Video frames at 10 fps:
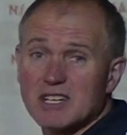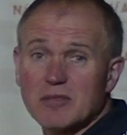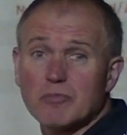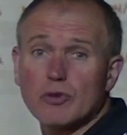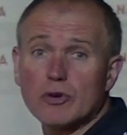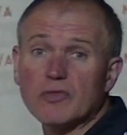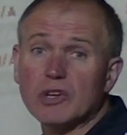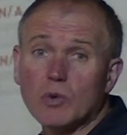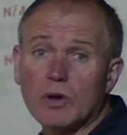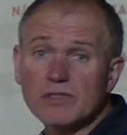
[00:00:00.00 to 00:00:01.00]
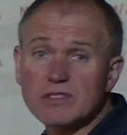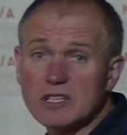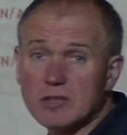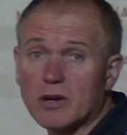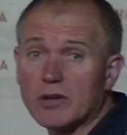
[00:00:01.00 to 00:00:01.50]
hitting Pro V1s
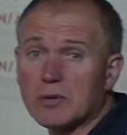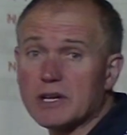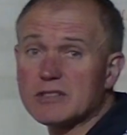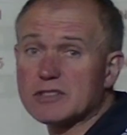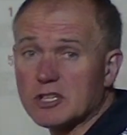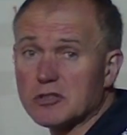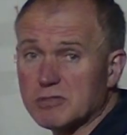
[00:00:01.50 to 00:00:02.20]
here, by the way, so